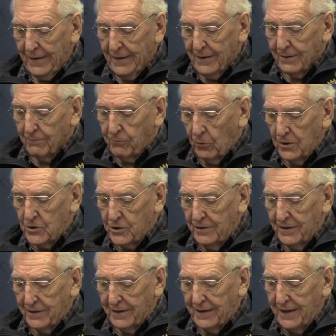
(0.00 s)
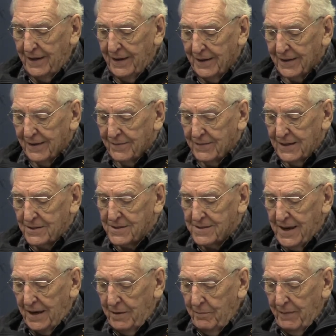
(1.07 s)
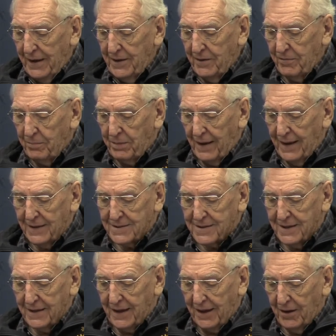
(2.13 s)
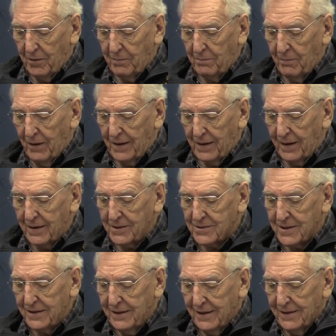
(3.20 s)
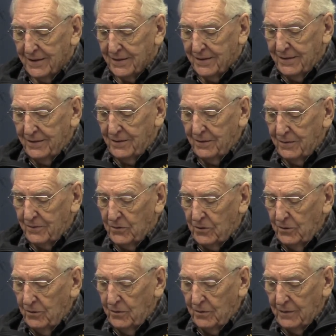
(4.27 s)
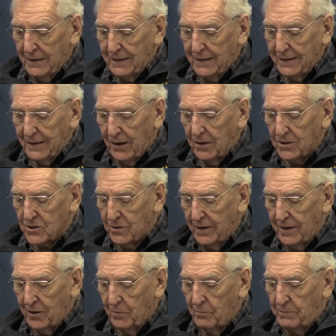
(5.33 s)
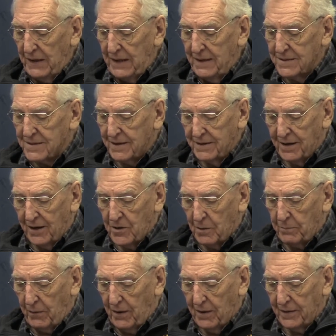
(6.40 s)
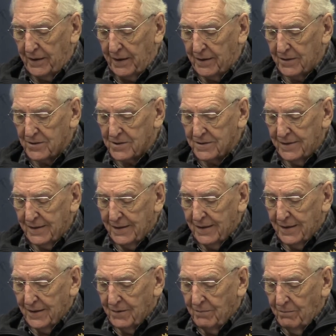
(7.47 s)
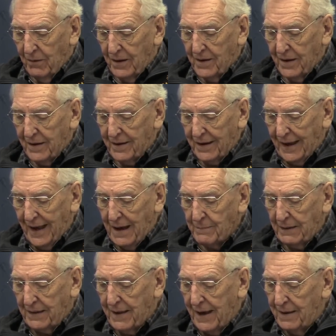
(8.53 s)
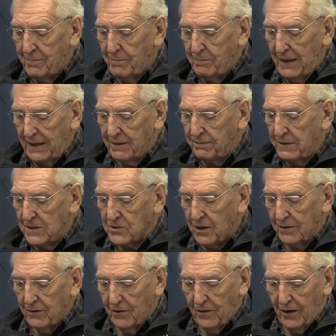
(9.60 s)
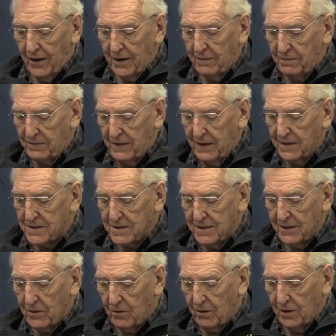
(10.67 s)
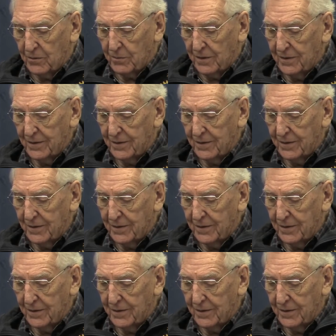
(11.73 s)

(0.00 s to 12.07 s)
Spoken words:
Fortunately, the same native plants that help monarchs also help bees and other pollinators. Monarch habitat benefits a lot of things, said Caldwell.